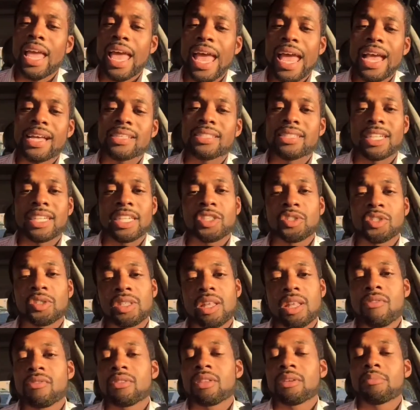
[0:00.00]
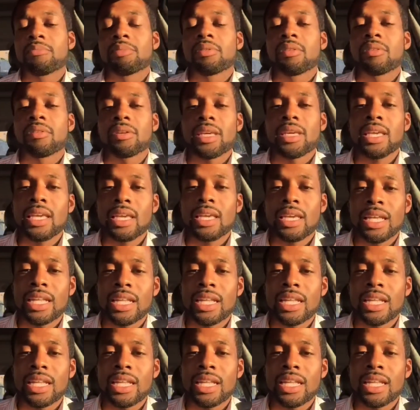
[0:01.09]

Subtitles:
as an entry-level employee,